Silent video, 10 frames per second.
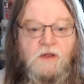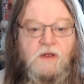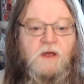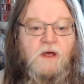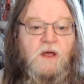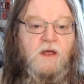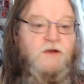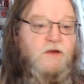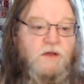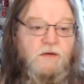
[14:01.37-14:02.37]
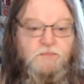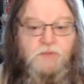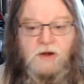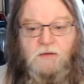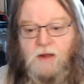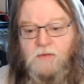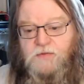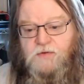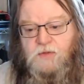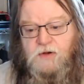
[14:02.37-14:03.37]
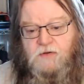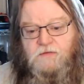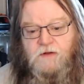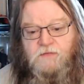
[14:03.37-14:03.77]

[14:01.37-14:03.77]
And you can play around with them and do stuff